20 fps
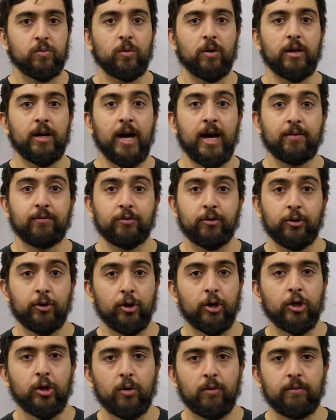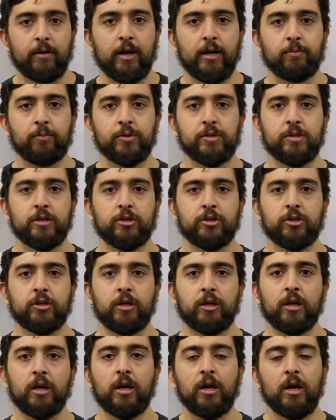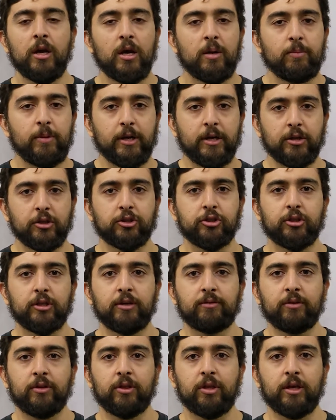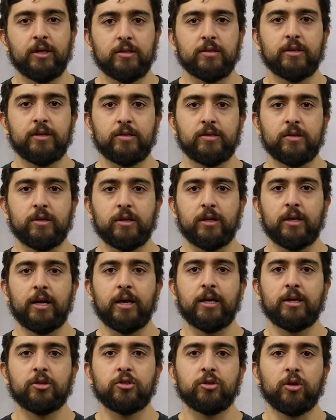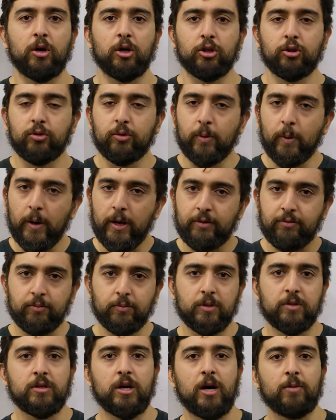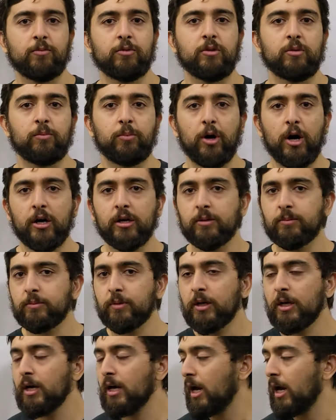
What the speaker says: You want to have good overhead positioning, making sure everything is nice and engaged all the way from the top to the bottom.